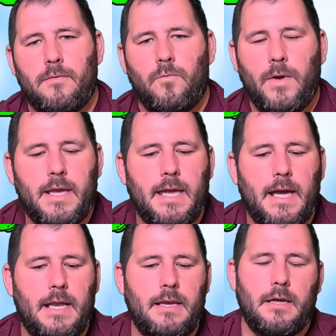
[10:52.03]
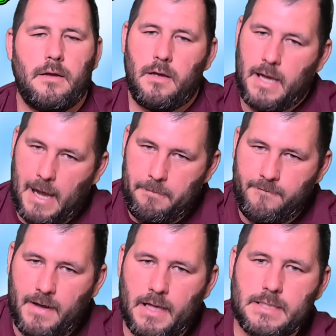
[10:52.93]
weekend. Happy
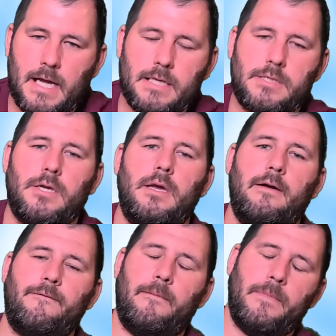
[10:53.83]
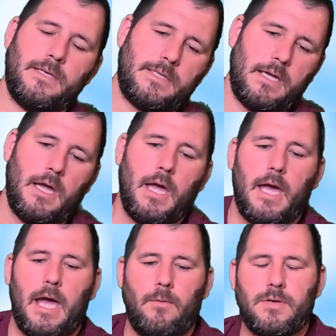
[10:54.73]
Valentine's to you if I missed it,
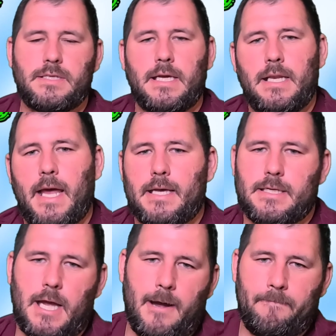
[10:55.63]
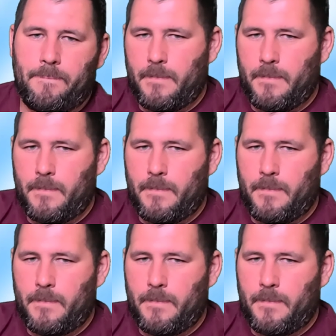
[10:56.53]
and we'll see you next time.